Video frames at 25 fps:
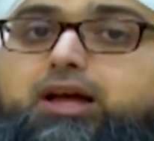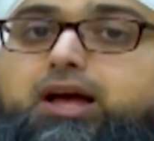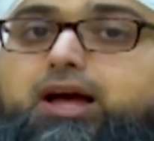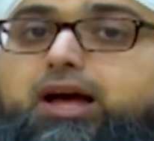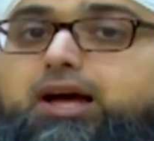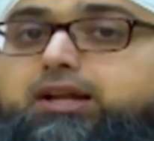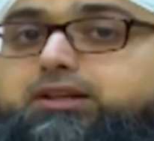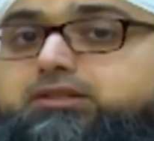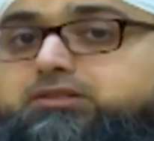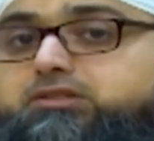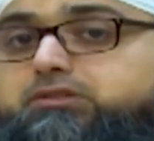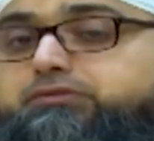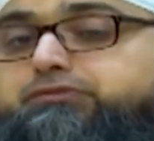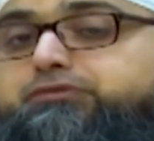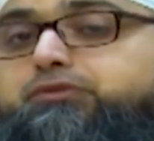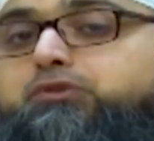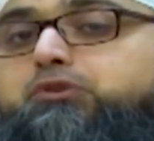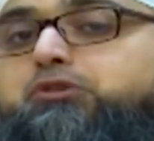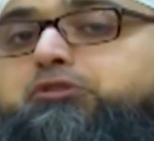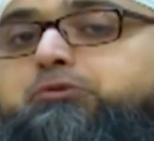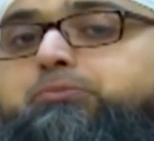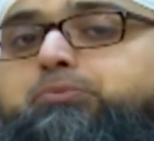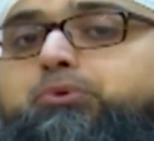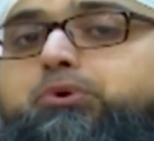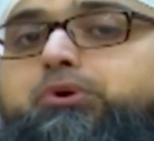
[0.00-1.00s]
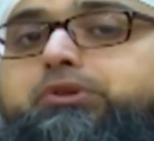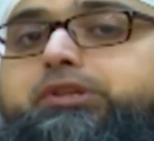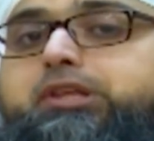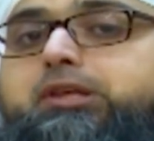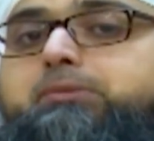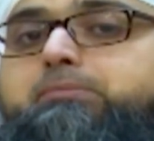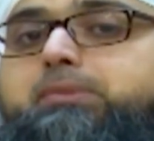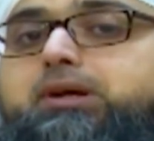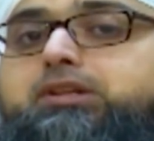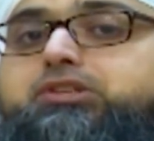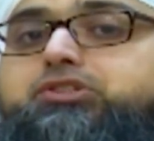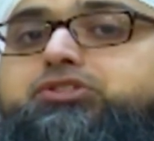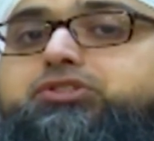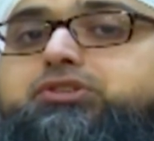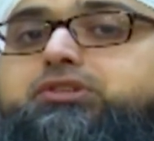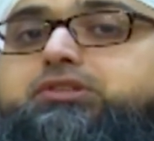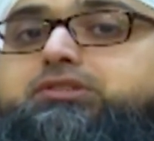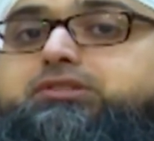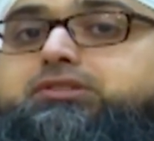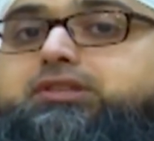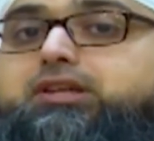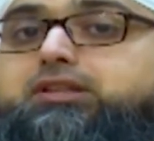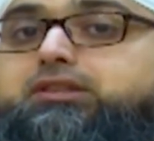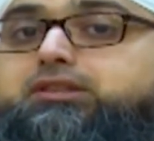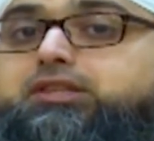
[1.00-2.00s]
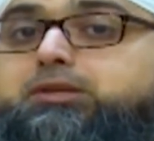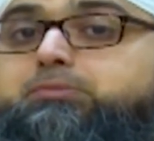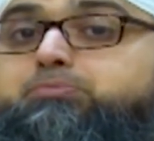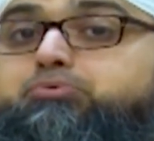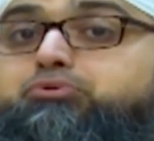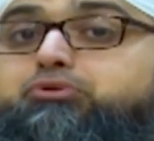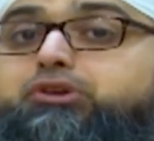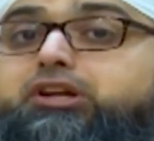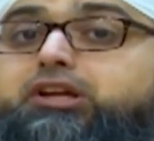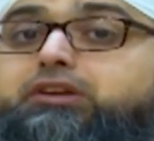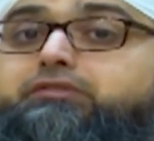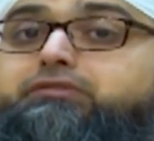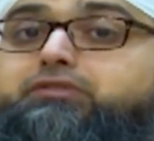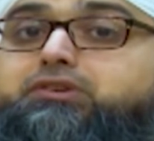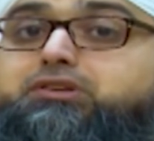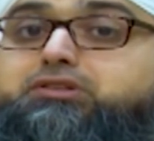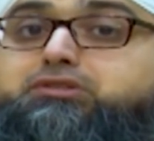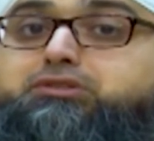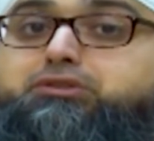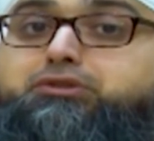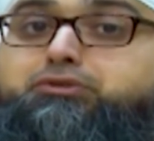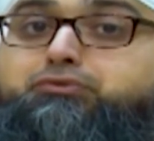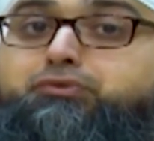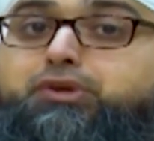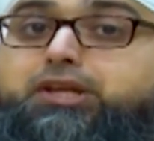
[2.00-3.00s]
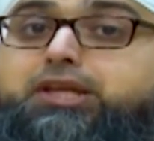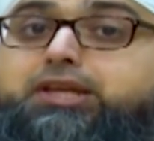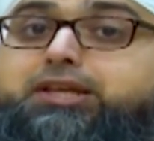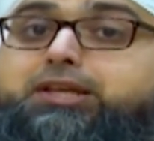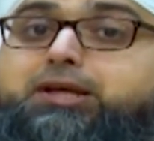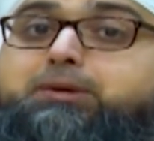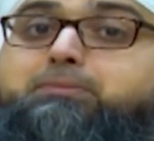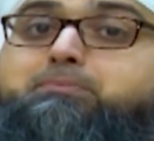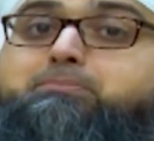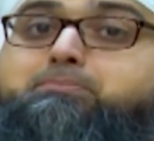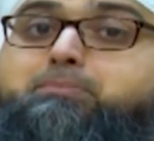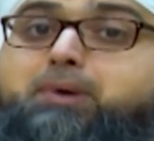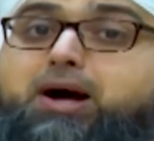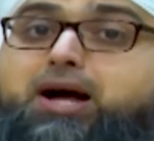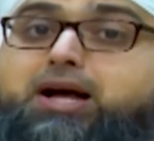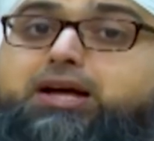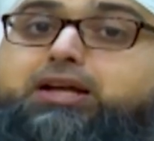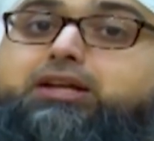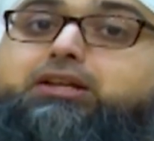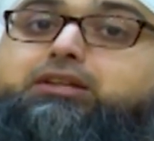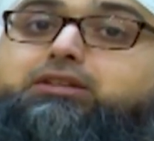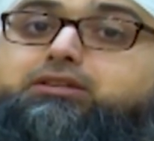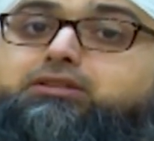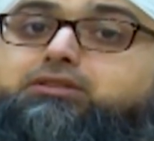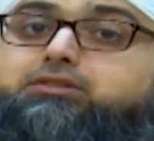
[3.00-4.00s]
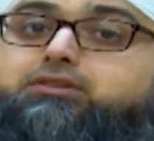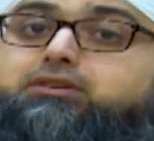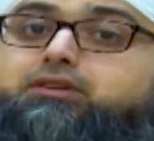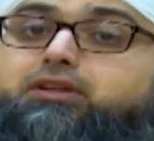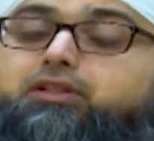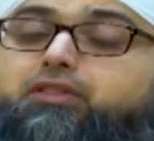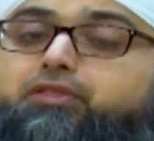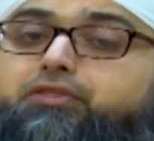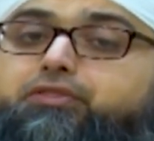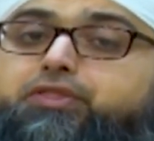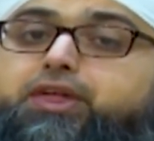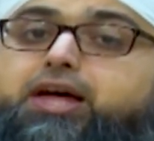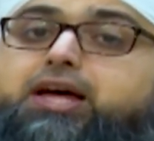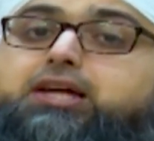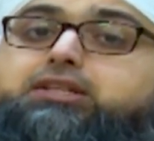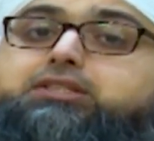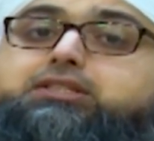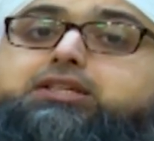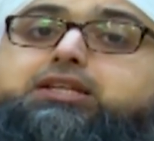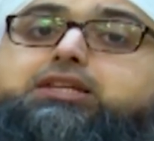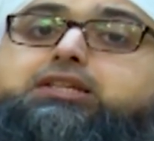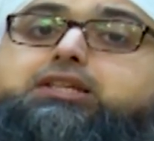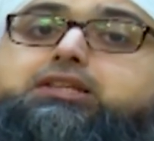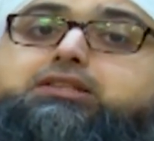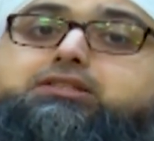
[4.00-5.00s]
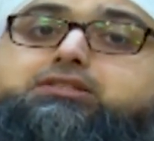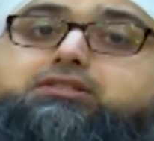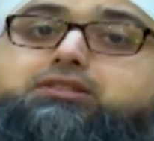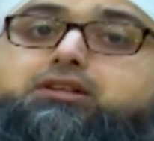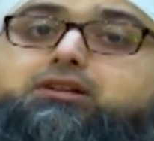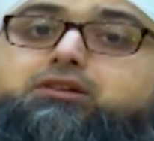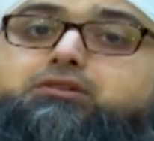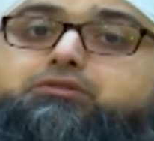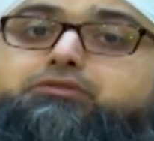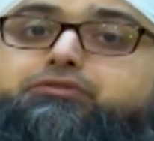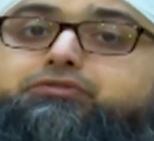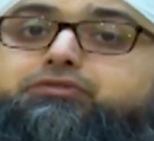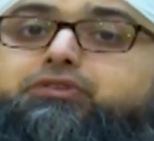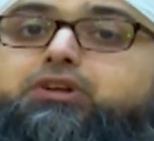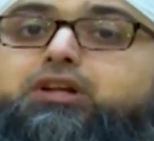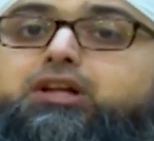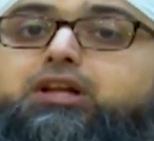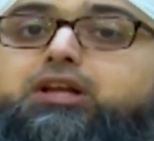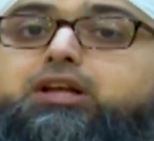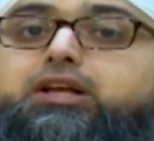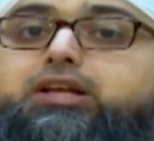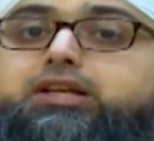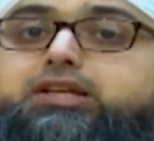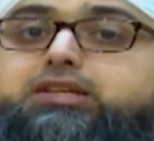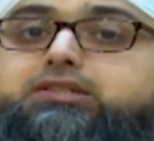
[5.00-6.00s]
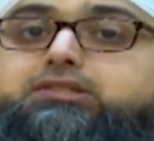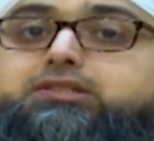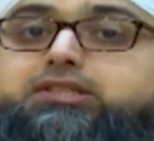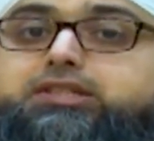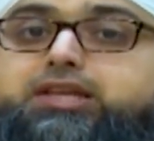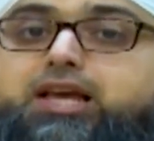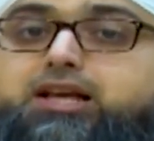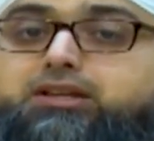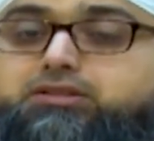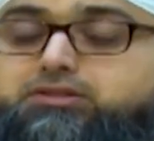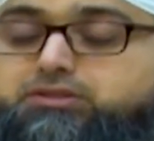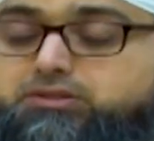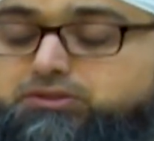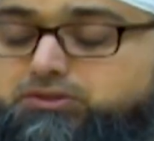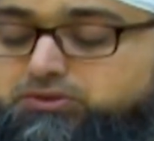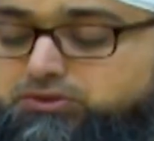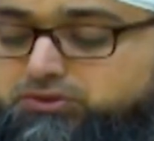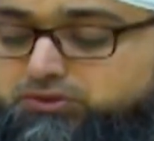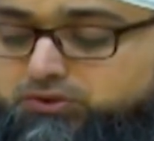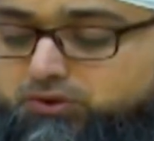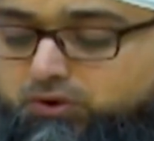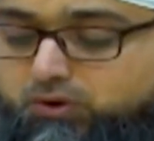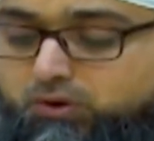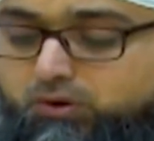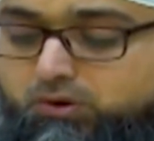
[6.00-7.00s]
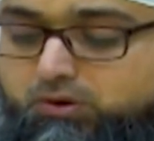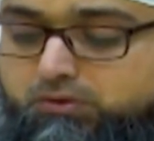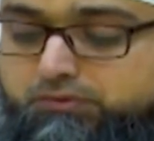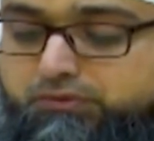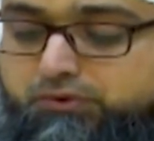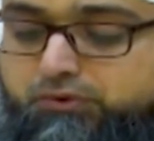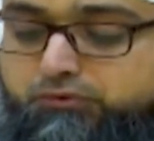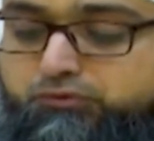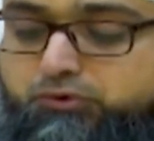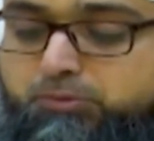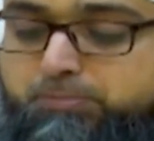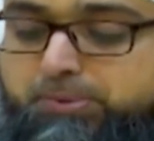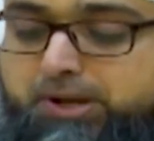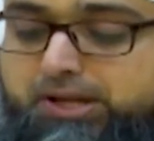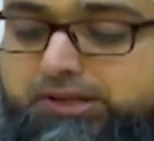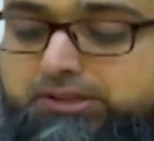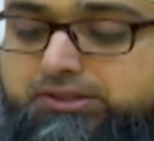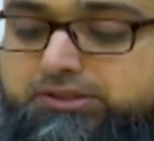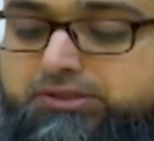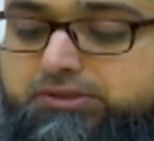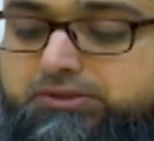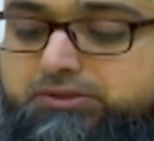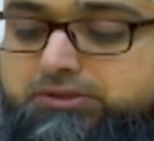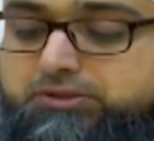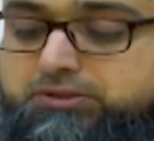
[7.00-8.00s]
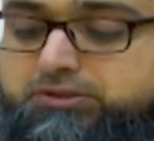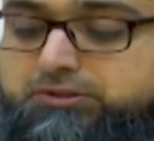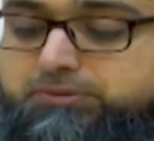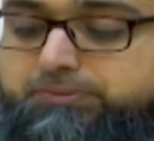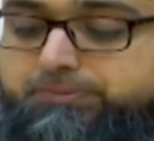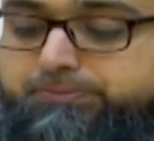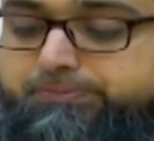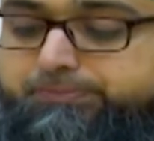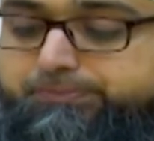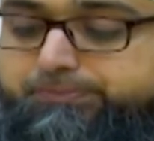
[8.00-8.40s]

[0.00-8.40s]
And as a fourth point, he mentions that the previous three combined, that in itself is the essence of repentance.